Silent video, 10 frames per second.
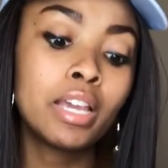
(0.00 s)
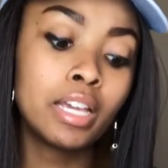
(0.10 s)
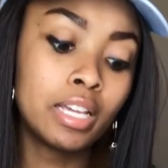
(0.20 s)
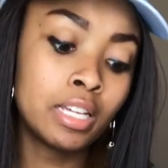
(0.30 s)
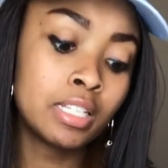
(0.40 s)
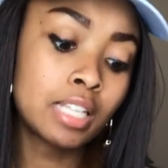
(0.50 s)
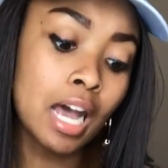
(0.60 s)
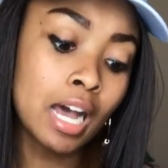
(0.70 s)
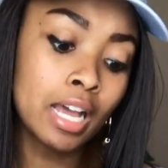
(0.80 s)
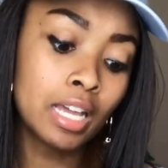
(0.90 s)
is
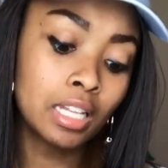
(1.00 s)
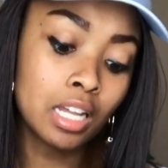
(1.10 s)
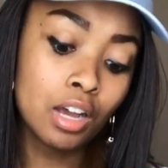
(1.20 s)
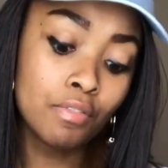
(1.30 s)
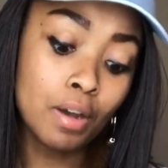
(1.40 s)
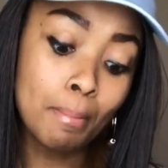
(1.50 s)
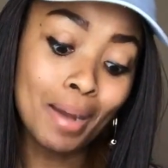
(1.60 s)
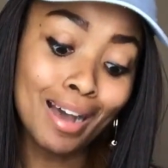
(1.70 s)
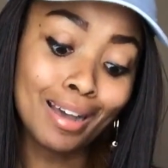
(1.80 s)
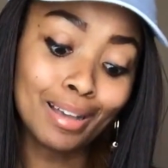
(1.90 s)
I love
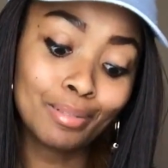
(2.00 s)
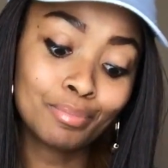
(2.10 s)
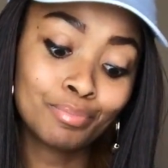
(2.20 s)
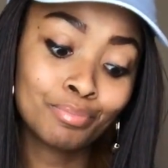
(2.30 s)
my